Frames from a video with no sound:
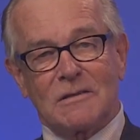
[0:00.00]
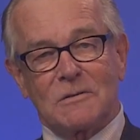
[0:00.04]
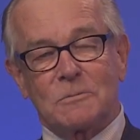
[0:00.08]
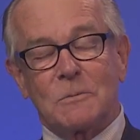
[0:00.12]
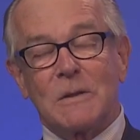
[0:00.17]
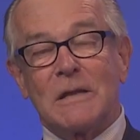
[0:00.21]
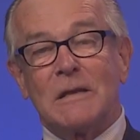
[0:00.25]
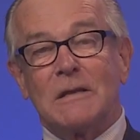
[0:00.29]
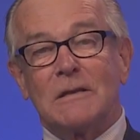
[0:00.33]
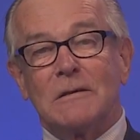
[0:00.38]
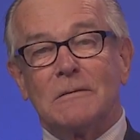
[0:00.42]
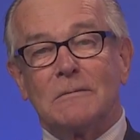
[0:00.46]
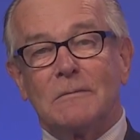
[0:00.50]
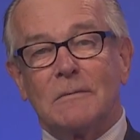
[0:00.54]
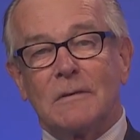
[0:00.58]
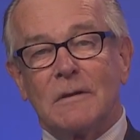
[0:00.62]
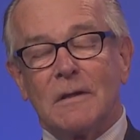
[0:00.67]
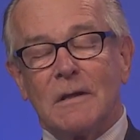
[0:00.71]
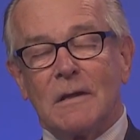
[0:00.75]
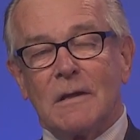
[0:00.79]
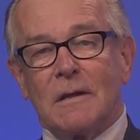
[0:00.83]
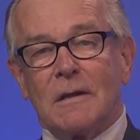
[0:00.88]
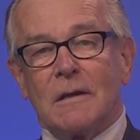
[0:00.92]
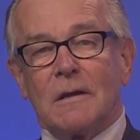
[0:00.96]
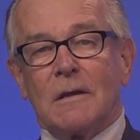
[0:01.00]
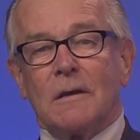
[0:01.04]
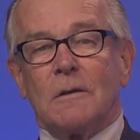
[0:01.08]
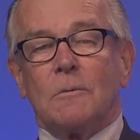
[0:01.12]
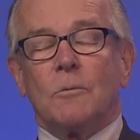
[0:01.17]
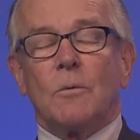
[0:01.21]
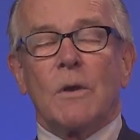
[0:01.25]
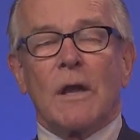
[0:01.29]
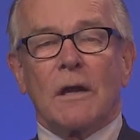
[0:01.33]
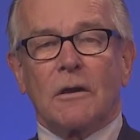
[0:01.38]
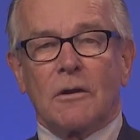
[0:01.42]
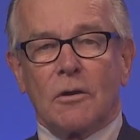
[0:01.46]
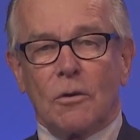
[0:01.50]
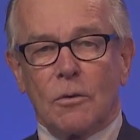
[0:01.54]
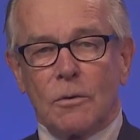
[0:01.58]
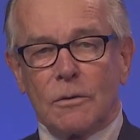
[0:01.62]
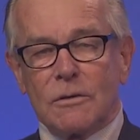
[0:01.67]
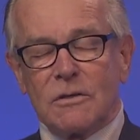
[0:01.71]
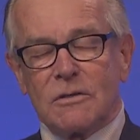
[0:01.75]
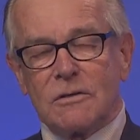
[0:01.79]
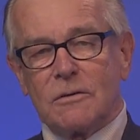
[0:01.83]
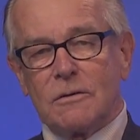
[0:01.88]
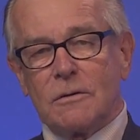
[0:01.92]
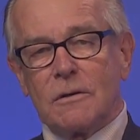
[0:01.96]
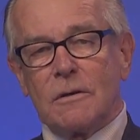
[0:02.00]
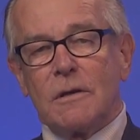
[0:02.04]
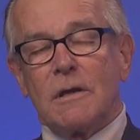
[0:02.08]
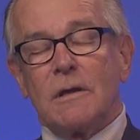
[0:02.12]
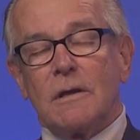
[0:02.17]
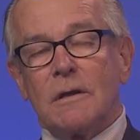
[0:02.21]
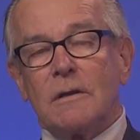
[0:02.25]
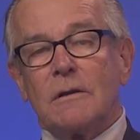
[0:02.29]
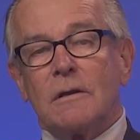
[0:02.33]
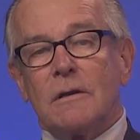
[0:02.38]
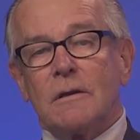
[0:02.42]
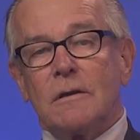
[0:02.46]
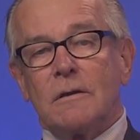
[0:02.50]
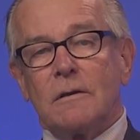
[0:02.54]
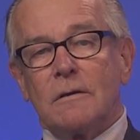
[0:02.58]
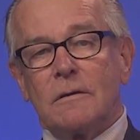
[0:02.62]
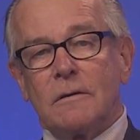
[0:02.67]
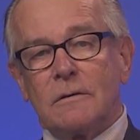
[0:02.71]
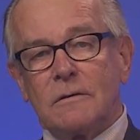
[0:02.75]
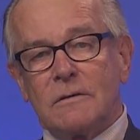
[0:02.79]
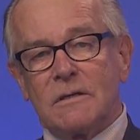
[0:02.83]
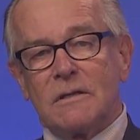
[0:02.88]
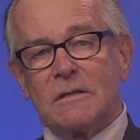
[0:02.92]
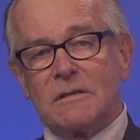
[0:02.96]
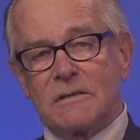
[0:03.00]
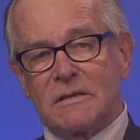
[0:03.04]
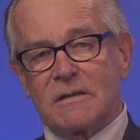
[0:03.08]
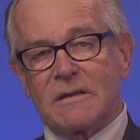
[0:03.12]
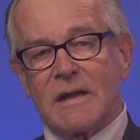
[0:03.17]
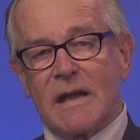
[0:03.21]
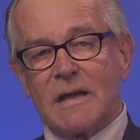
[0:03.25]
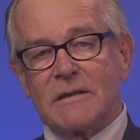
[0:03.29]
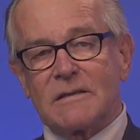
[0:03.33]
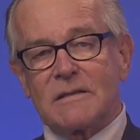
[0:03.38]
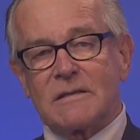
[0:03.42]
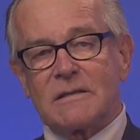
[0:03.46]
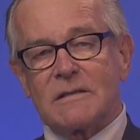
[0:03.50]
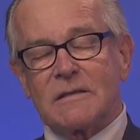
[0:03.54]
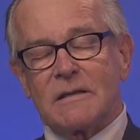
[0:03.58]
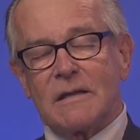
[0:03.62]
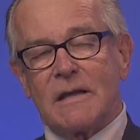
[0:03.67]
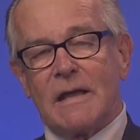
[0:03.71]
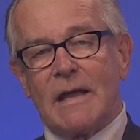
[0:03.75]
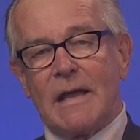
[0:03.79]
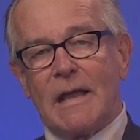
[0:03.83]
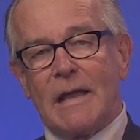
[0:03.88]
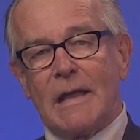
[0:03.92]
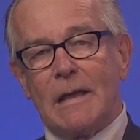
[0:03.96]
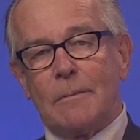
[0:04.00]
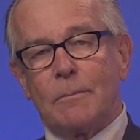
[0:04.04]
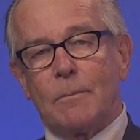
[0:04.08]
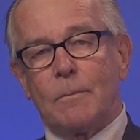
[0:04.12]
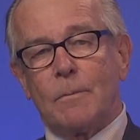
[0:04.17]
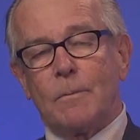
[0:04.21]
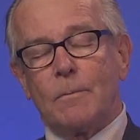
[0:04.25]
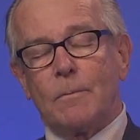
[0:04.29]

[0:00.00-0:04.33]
Sweden. We are going to discuss a